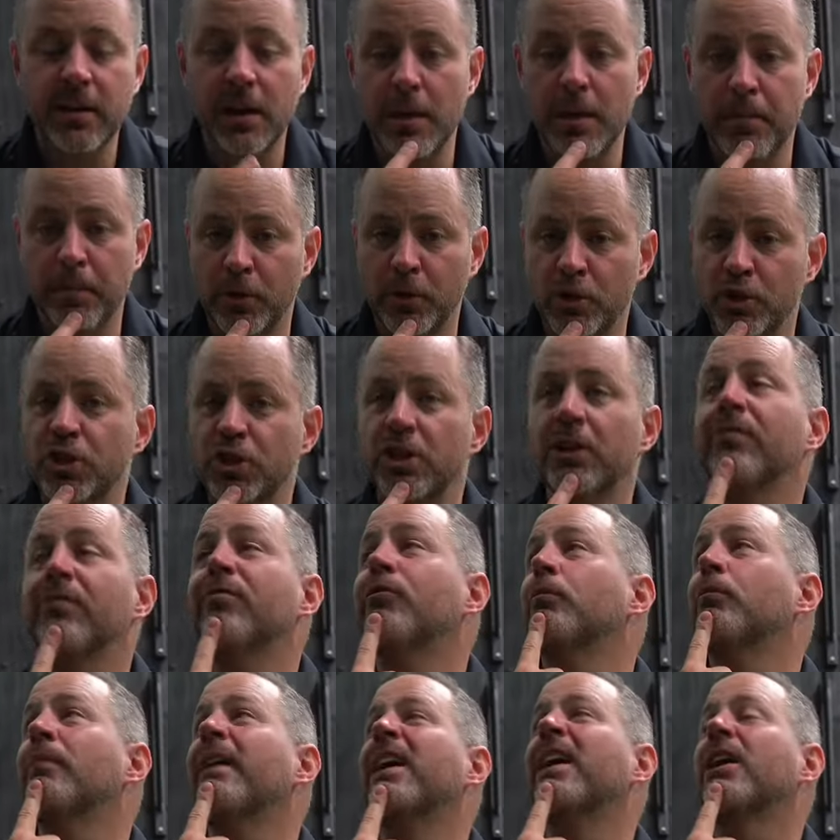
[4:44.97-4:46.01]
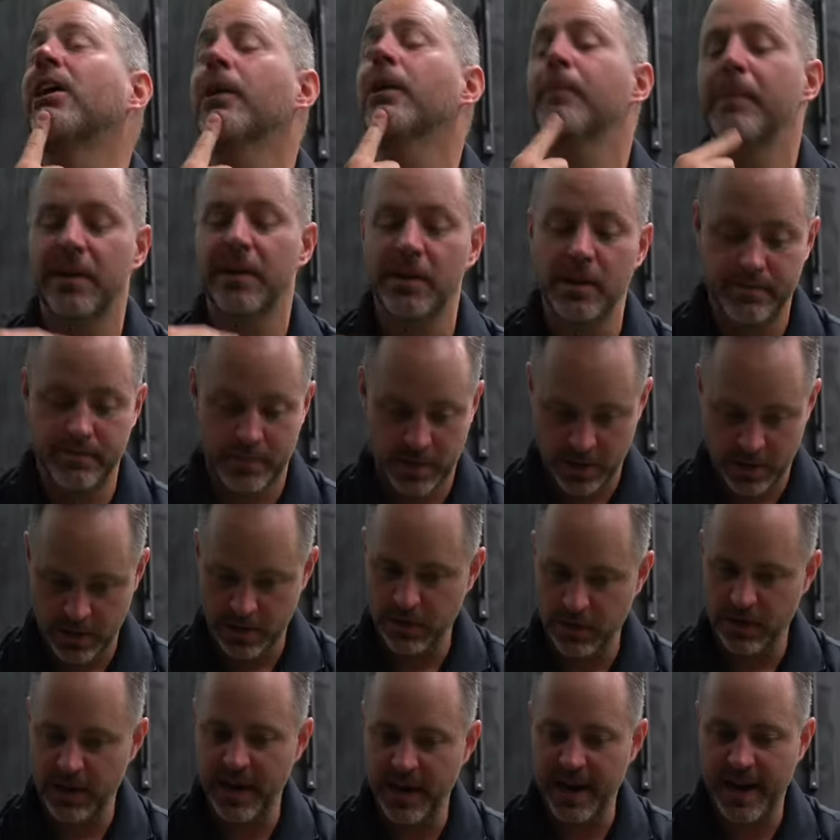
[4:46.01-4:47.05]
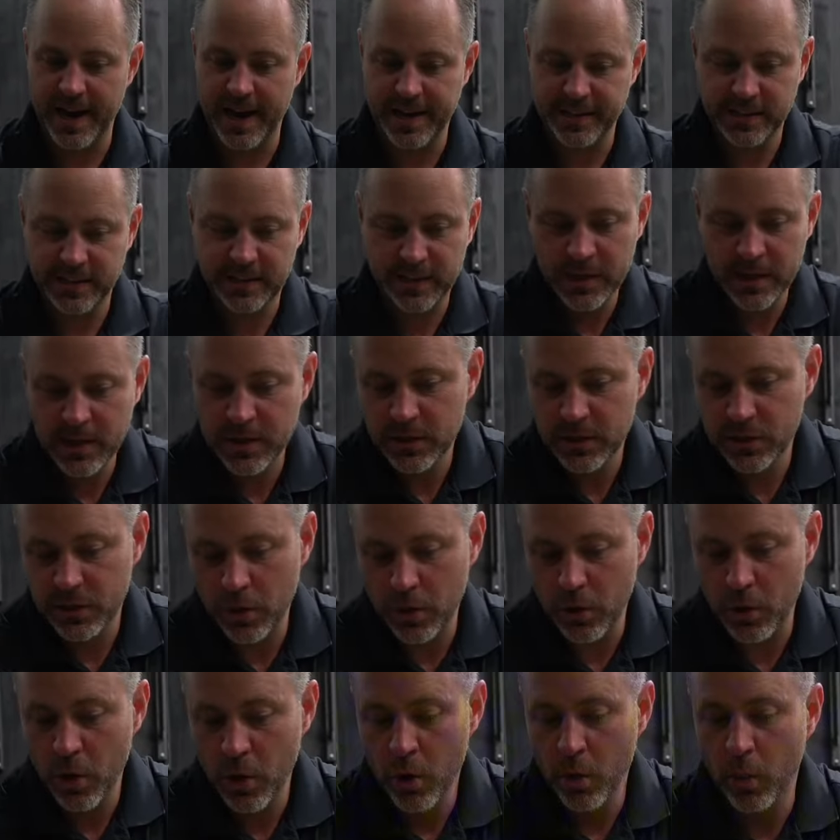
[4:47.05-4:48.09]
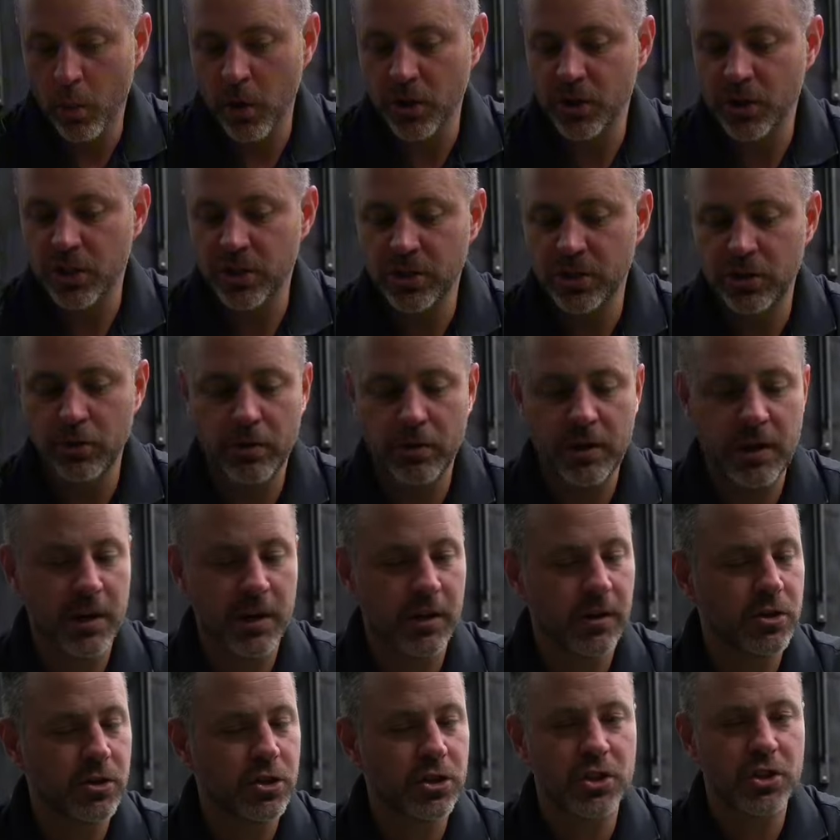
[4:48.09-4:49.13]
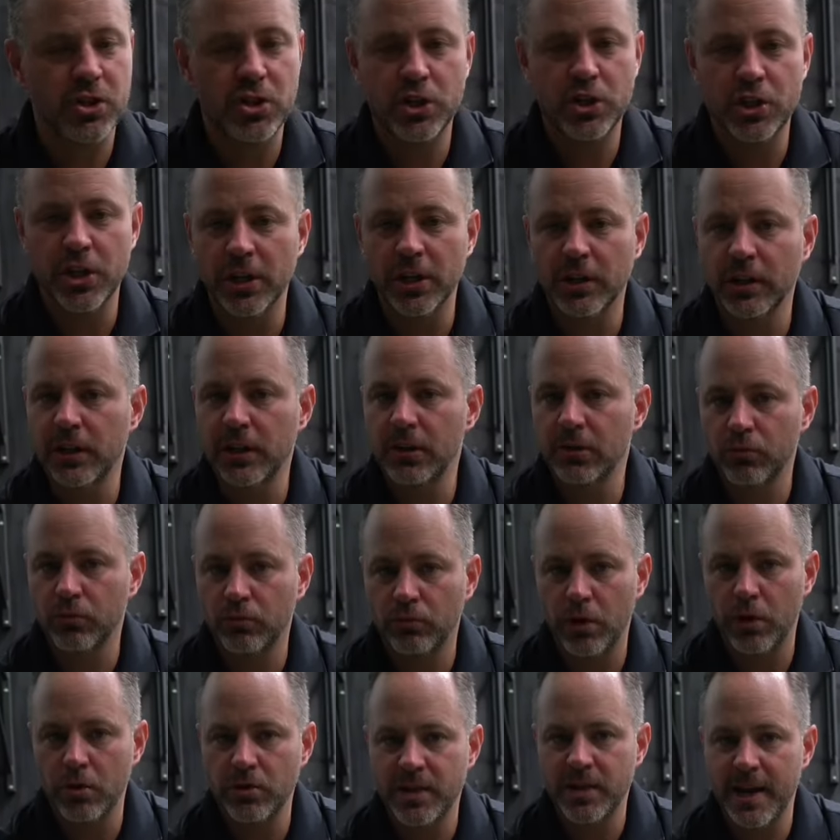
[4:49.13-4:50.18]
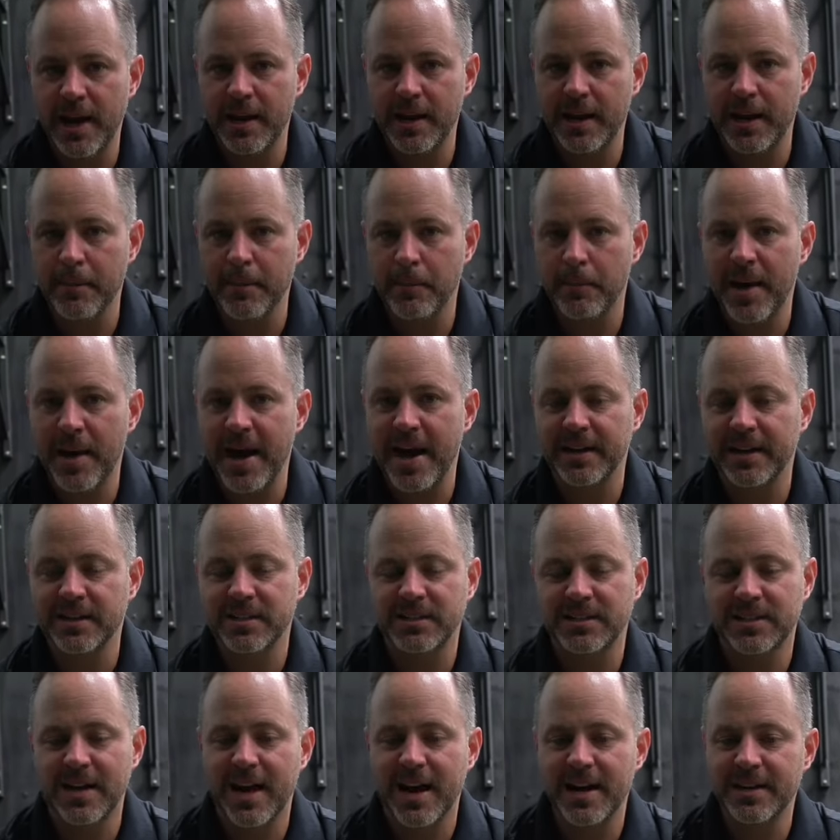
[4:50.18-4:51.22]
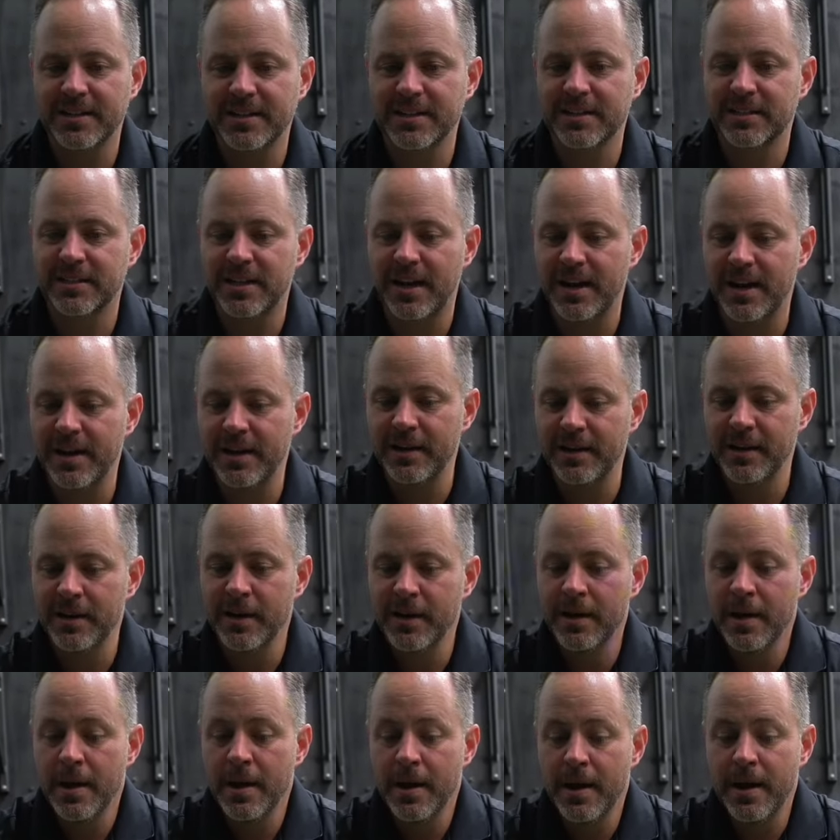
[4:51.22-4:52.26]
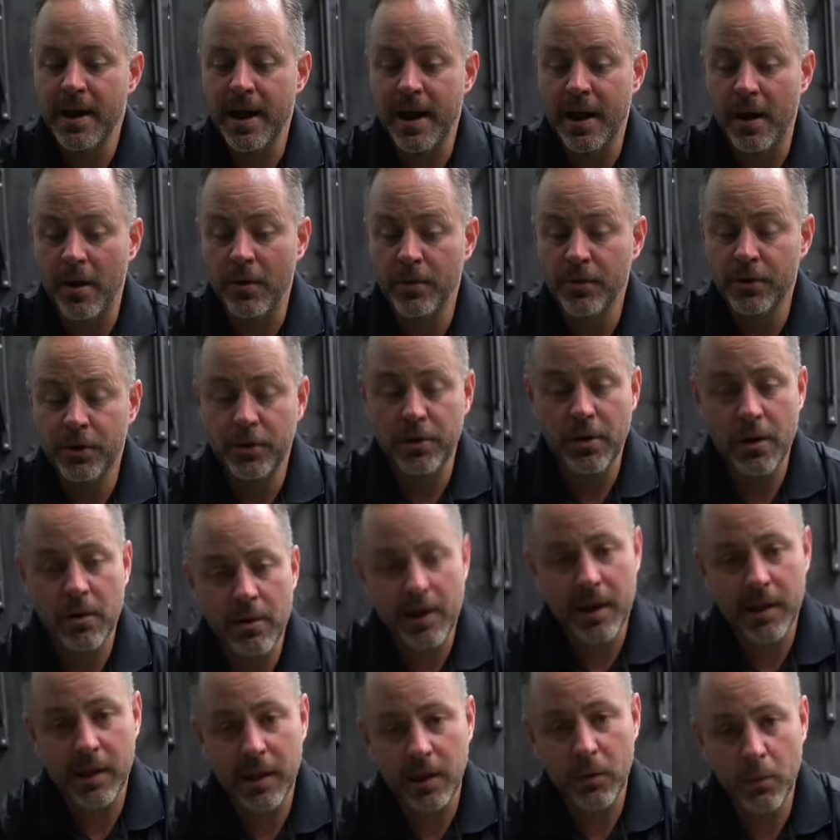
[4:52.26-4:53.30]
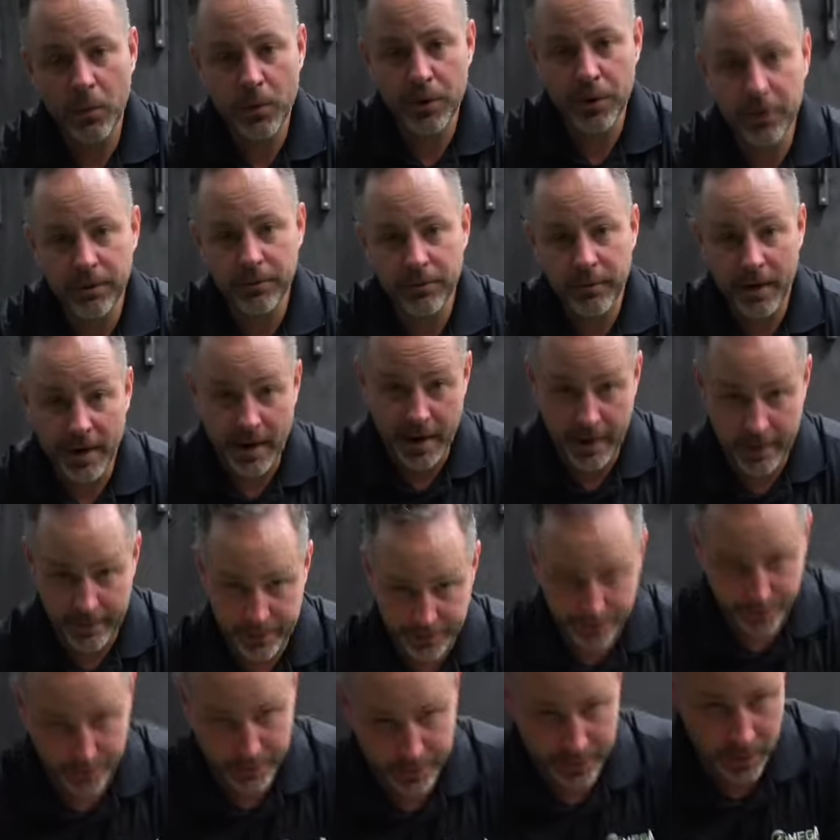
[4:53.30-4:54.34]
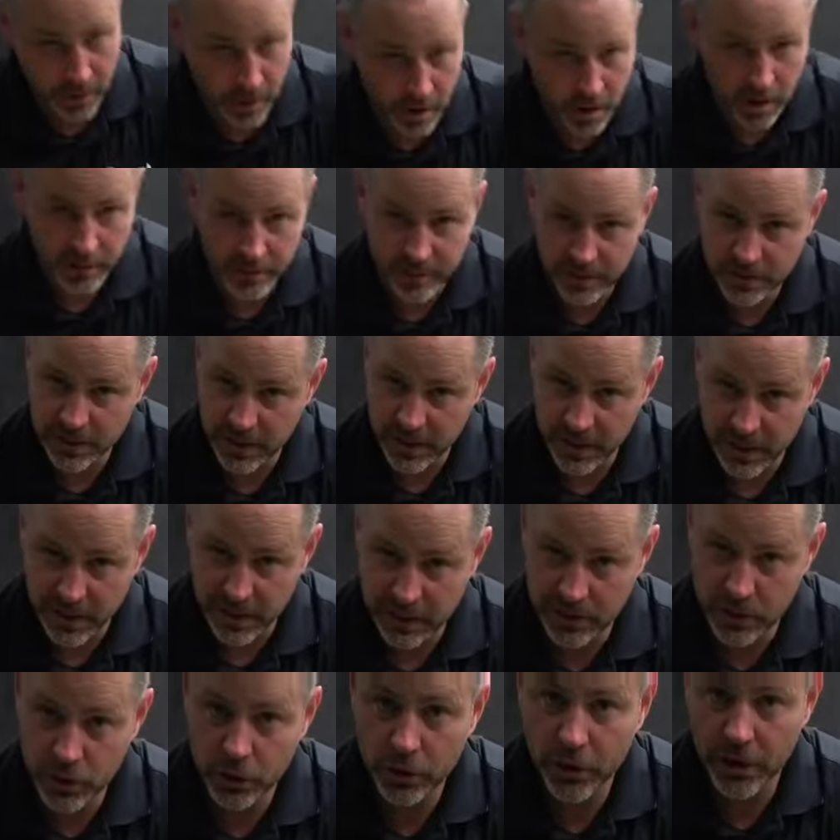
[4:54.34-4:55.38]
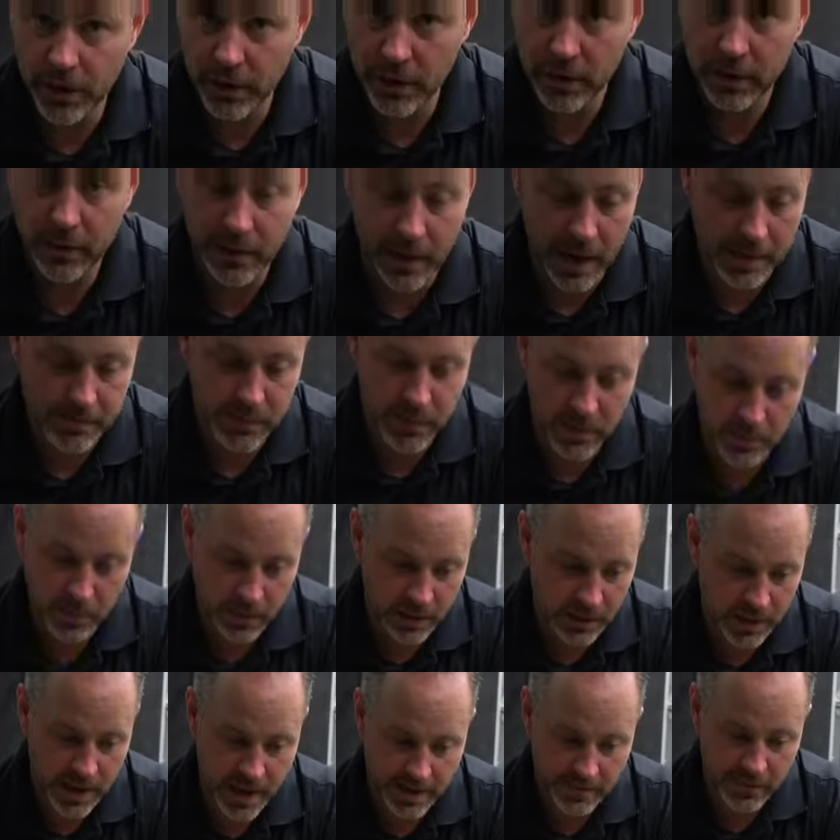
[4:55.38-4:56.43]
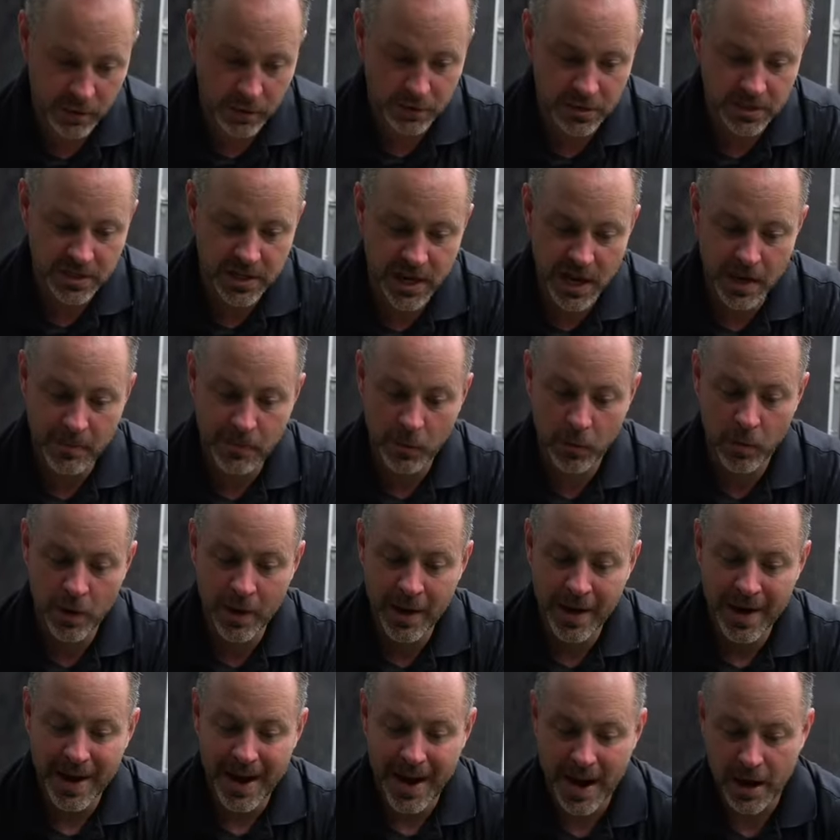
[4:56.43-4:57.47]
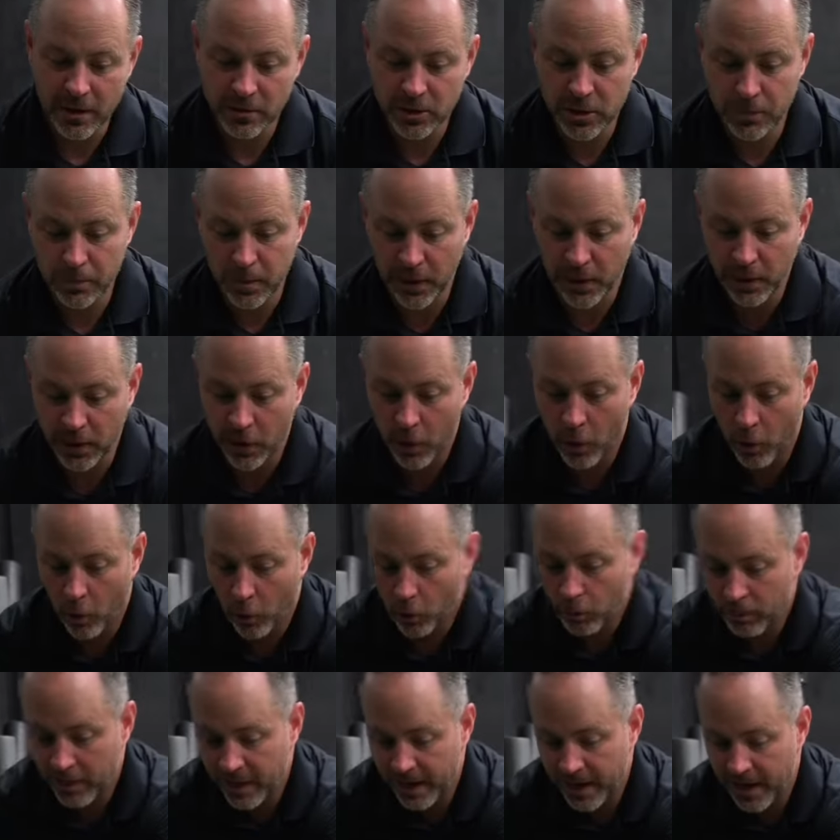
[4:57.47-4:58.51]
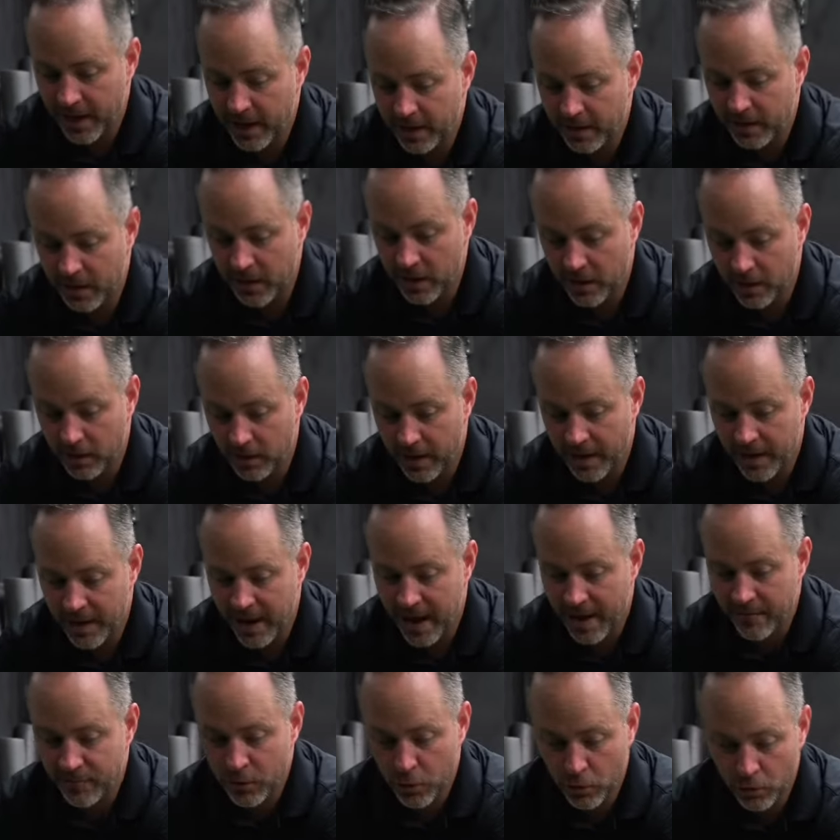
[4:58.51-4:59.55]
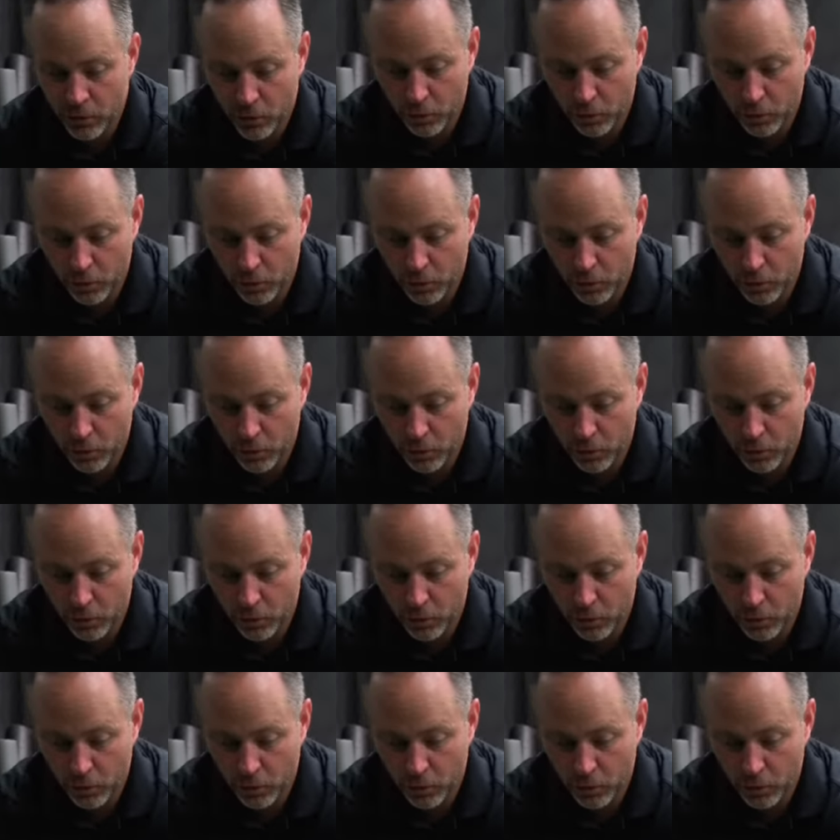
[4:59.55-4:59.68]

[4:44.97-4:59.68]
keep her chin from like coming up. Nice. So what she's doing here is just gently rotating back side to side. Now, you know how like when you're in the office getting it treated and I'm typically heavy on the table, I'll typically hold my hand here and have you